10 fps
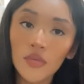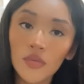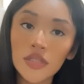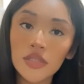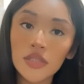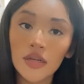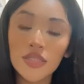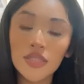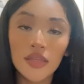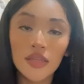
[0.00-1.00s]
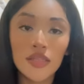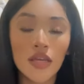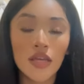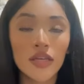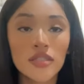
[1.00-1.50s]
We're just gonna take
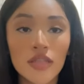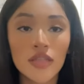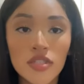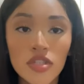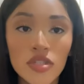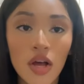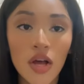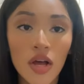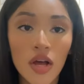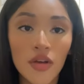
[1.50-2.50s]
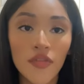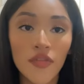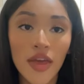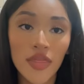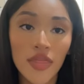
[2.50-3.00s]
these extensions off
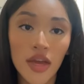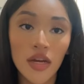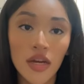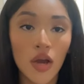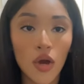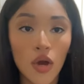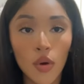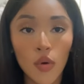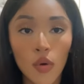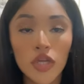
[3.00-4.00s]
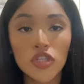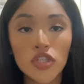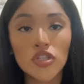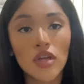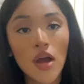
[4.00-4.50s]
and then go
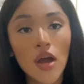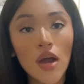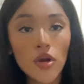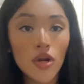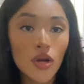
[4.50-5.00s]
shower,